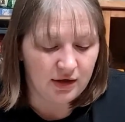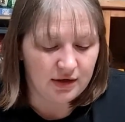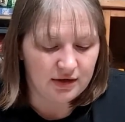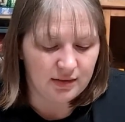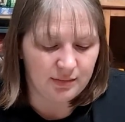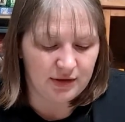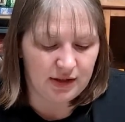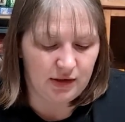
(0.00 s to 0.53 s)

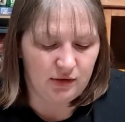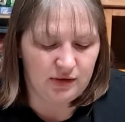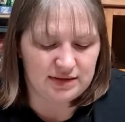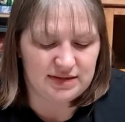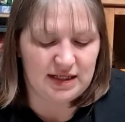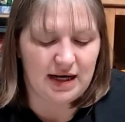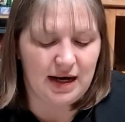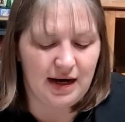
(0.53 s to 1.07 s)
The player who has
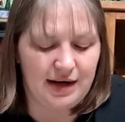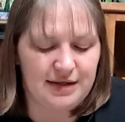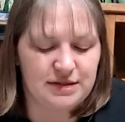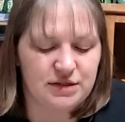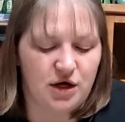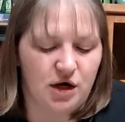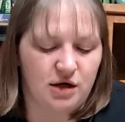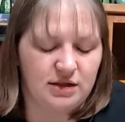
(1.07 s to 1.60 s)
the highest
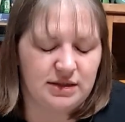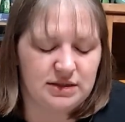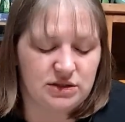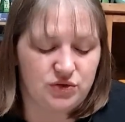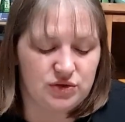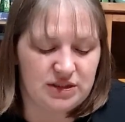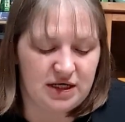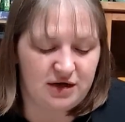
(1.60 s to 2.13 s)
card gets to
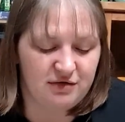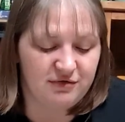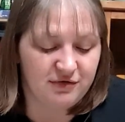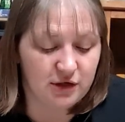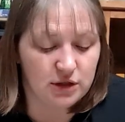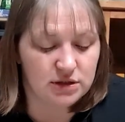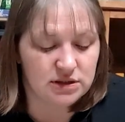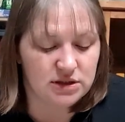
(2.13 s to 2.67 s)
attack
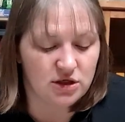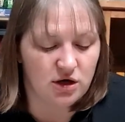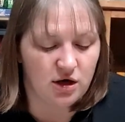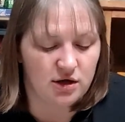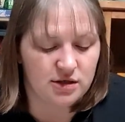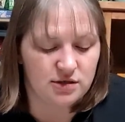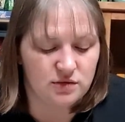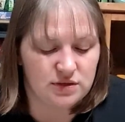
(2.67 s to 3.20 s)
first. The
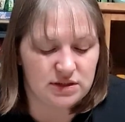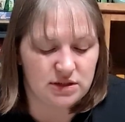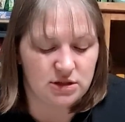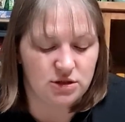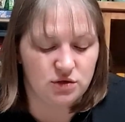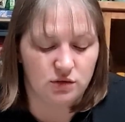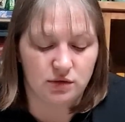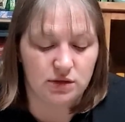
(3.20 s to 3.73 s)
card used in a
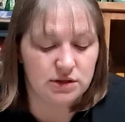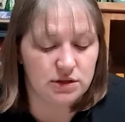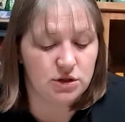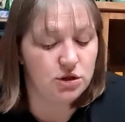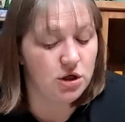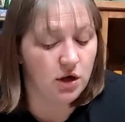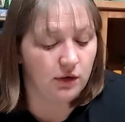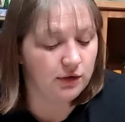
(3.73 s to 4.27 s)
duel is
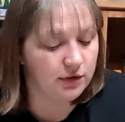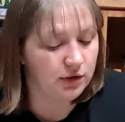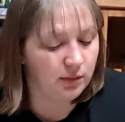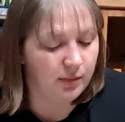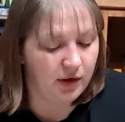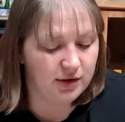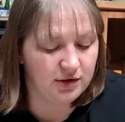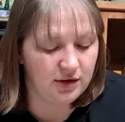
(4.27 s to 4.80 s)
no longer a
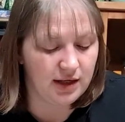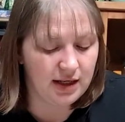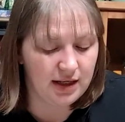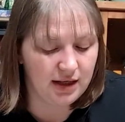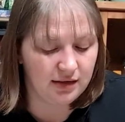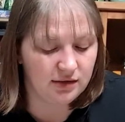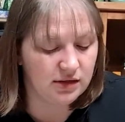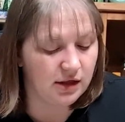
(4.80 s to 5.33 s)
part of your
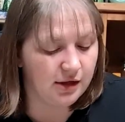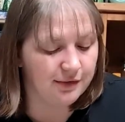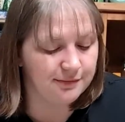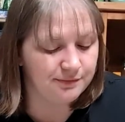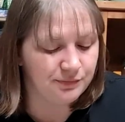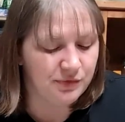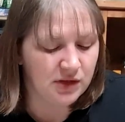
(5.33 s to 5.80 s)
hand, though.